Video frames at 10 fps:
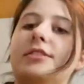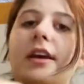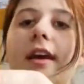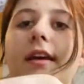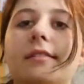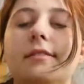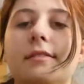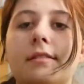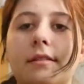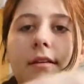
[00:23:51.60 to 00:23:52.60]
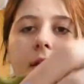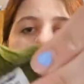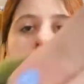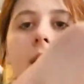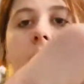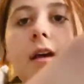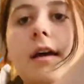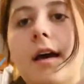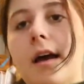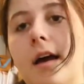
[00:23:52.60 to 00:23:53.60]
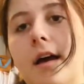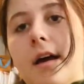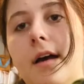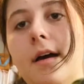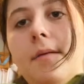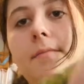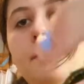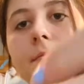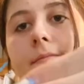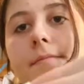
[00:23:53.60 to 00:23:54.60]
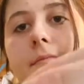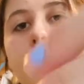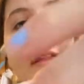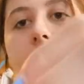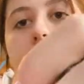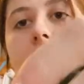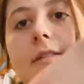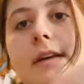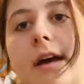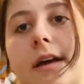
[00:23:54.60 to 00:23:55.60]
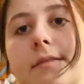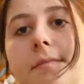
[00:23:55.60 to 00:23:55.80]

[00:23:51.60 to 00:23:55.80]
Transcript: Shades, um and this is a size